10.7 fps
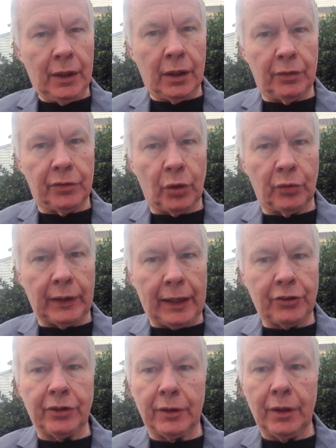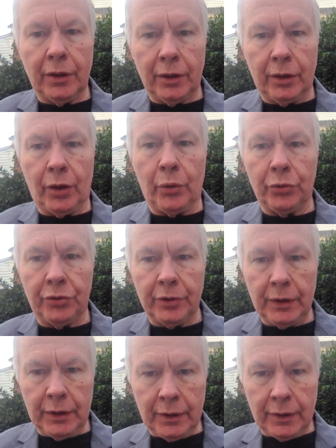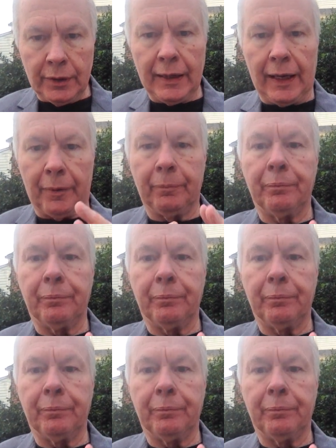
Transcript: of covert action goes down.